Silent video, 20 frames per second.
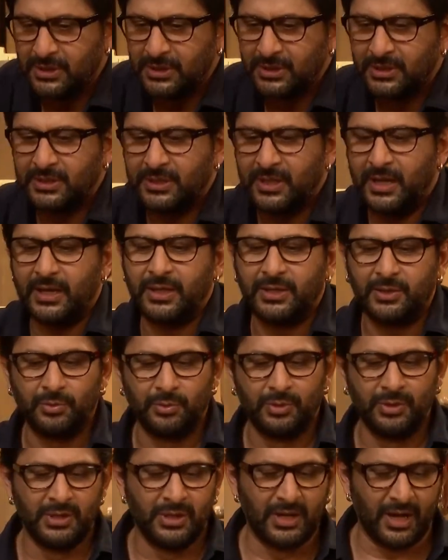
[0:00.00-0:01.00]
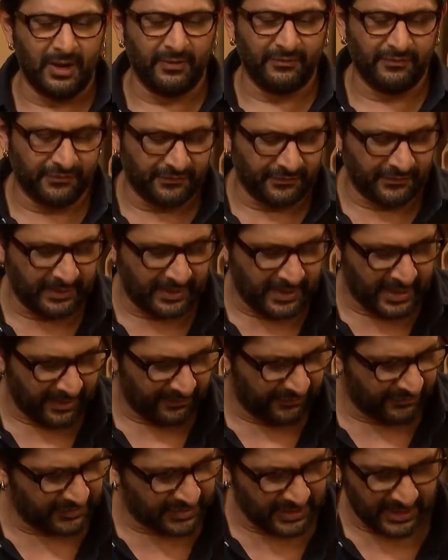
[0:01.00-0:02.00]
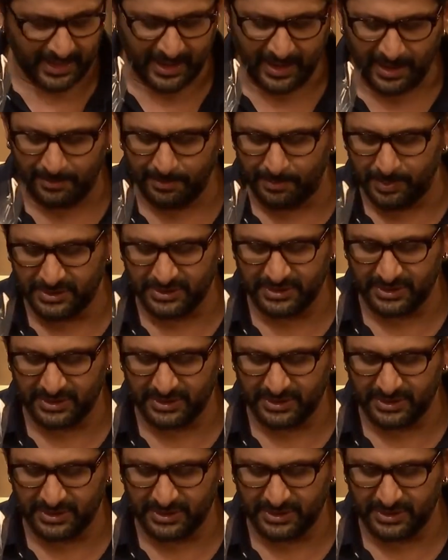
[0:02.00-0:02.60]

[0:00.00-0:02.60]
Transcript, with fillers: you thank so you. much. Love, thank gifts and hampers